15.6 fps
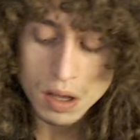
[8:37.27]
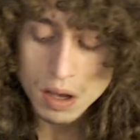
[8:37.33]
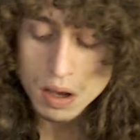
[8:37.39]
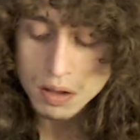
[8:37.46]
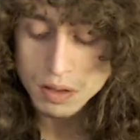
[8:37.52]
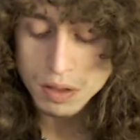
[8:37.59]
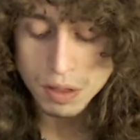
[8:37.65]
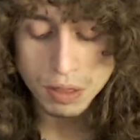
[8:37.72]

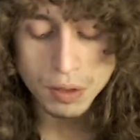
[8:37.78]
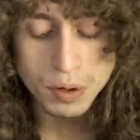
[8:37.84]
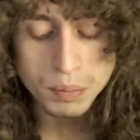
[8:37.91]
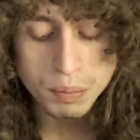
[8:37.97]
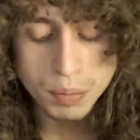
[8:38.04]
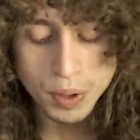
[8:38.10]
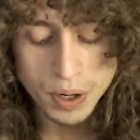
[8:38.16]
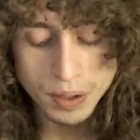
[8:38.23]
The
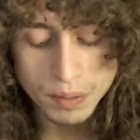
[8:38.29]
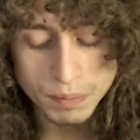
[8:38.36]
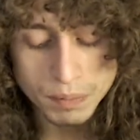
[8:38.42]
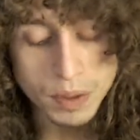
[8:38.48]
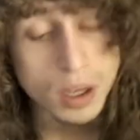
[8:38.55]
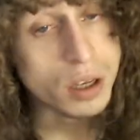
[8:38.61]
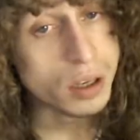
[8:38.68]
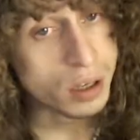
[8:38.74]
third part,
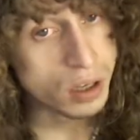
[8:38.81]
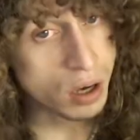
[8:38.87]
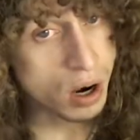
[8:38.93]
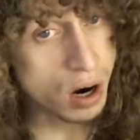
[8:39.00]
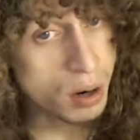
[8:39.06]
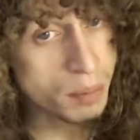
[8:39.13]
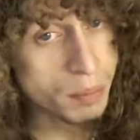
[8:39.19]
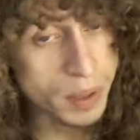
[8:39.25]

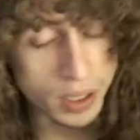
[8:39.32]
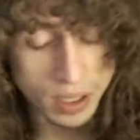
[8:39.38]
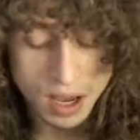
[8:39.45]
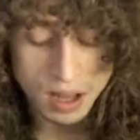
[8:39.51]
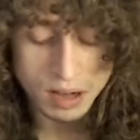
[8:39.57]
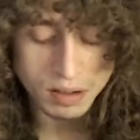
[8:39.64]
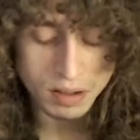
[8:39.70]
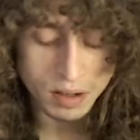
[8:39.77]
Karma
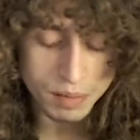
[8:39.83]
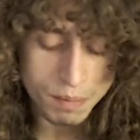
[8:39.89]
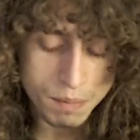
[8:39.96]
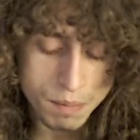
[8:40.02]
Khanda,